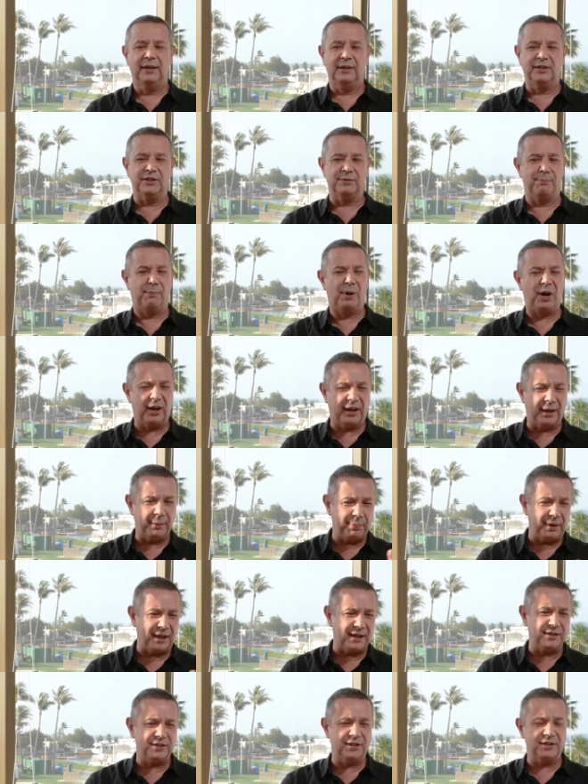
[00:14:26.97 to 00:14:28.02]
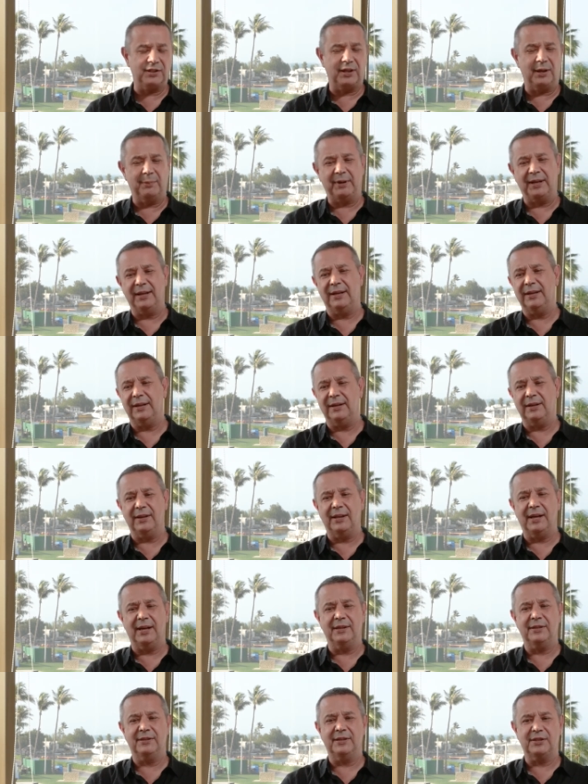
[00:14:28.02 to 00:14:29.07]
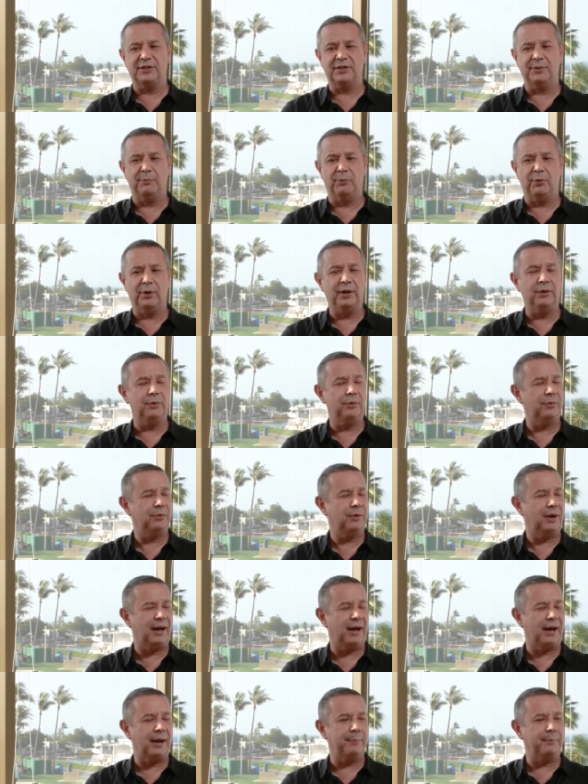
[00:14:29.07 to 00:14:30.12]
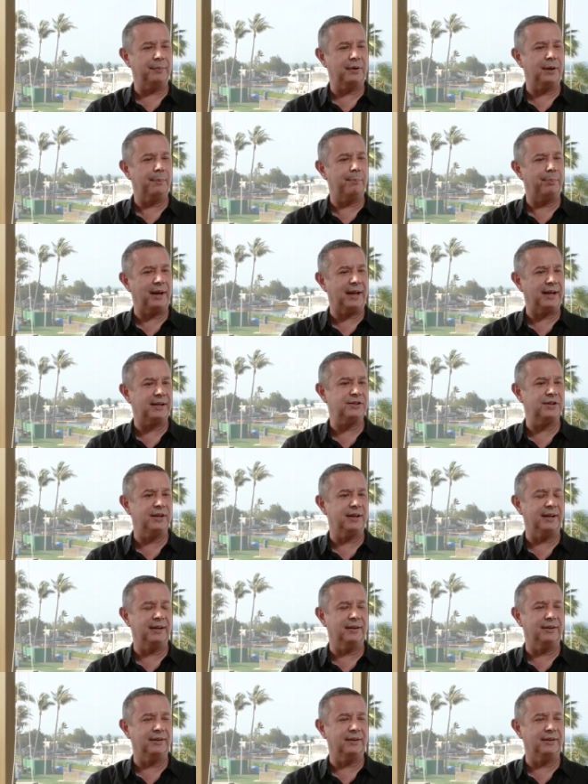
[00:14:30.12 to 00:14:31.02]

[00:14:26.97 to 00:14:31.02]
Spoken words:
there's marketplaces coming in, and there's some real complexity.